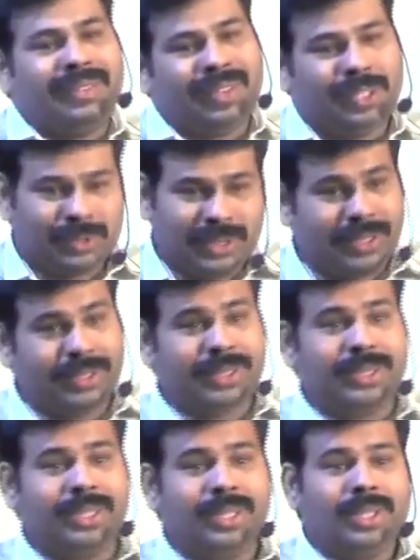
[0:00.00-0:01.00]
will use
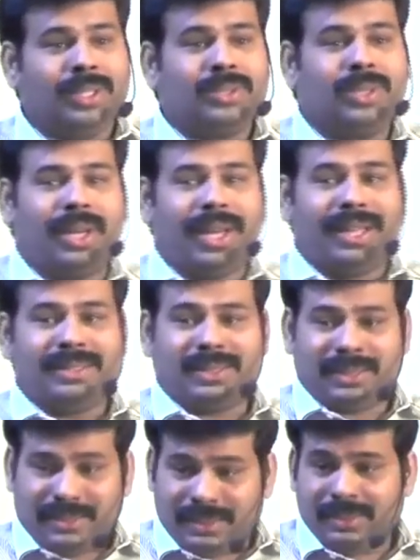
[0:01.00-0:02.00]
Hindi. So as